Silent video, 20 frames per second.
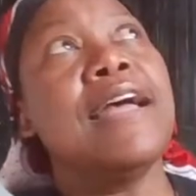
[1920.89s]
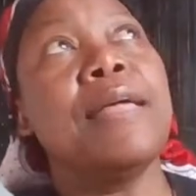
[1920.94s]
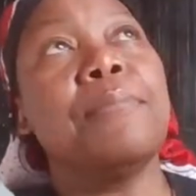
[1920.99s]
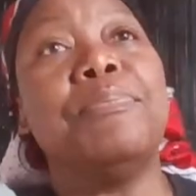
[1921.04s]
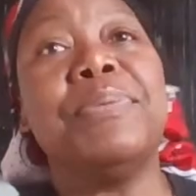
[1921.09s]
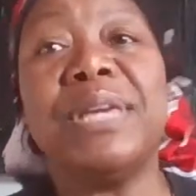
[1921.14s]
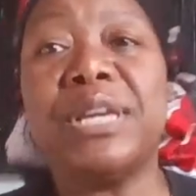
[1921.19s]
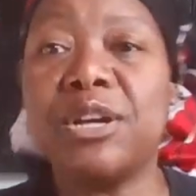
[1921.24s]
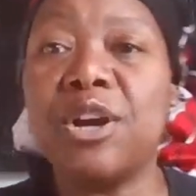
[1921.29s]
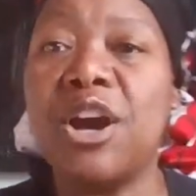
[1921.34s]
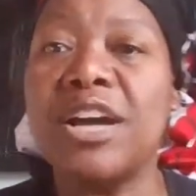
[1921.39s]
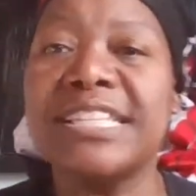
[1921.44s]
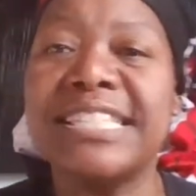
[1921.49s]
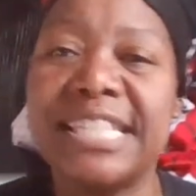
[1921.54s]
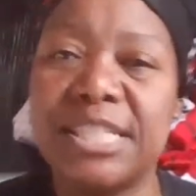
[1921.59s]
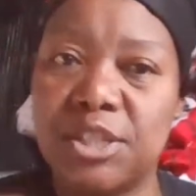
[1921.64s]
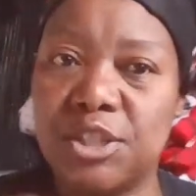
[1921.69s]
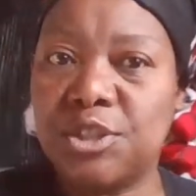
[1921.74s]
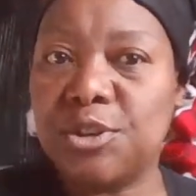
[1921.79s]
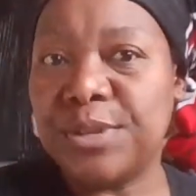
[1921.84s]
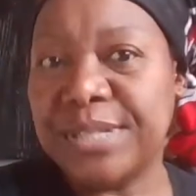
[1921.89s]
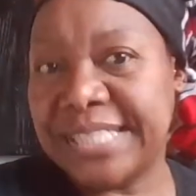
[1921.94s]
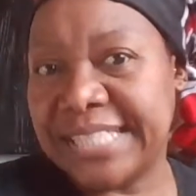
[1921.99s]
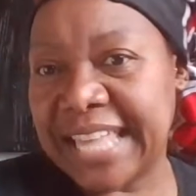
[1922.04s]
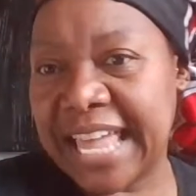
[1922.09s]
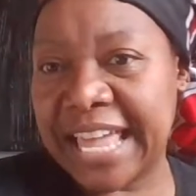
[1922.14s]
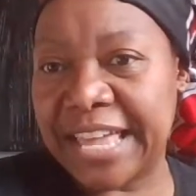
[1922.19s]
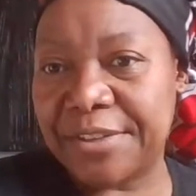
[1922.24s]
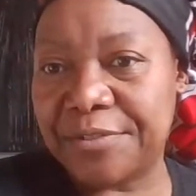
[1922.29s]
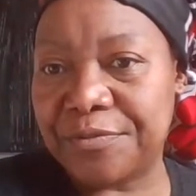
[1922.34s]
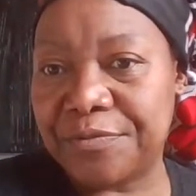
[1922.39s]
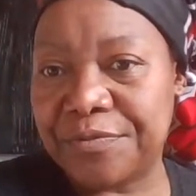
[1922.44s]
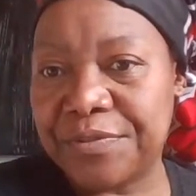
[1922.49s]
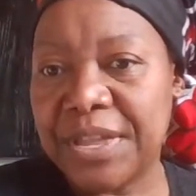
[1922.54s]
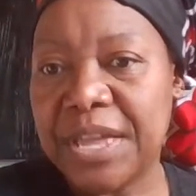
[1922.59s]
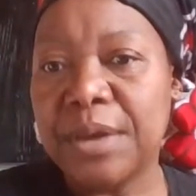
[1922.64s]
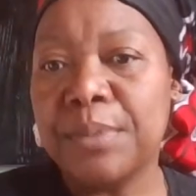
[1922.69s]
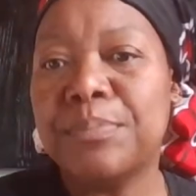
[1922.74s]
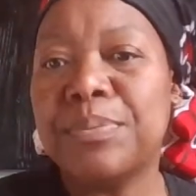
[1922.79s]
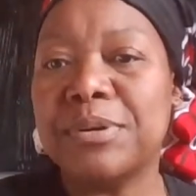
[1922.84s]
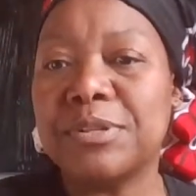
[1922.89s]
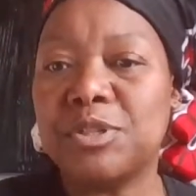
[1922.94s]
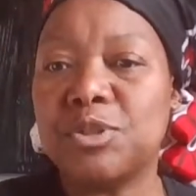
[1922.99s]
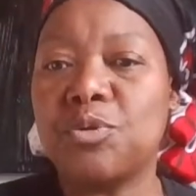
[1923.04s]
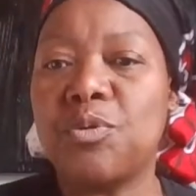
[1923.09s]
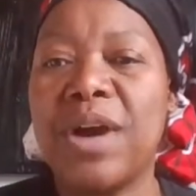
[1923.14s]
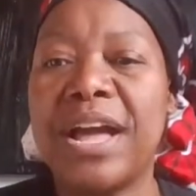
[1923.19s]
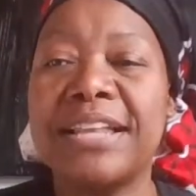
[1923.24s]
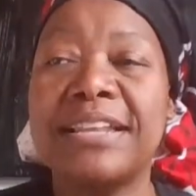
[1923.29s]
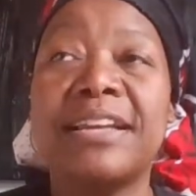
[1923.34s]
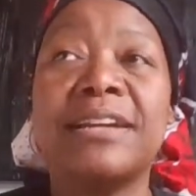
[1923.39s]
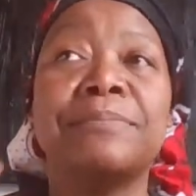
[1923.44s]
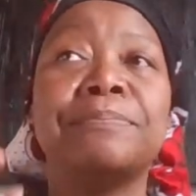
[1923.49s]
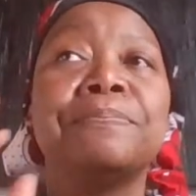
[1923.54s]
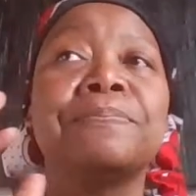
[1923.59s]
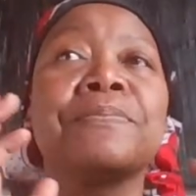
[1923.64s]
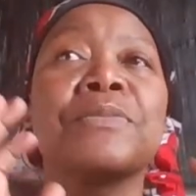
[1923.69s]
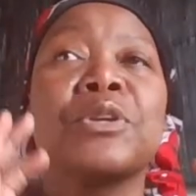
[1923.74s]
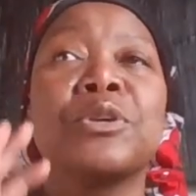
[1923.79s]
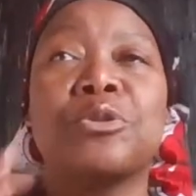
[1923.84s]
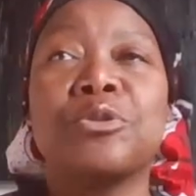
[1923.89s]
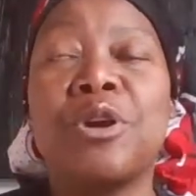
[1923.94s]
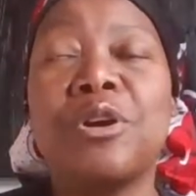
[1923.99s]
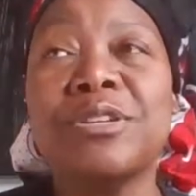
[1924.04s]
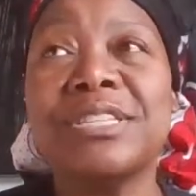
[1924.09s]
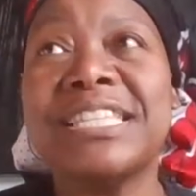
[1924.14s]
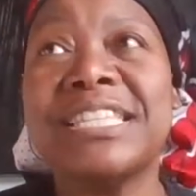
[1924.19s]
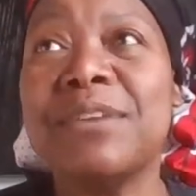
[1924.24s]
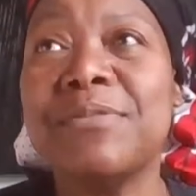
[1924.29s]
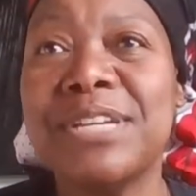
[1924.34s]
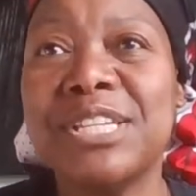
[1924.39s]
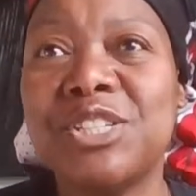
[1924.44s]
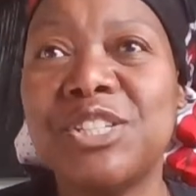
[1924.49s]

Because it's so safe, Botswana. Grocery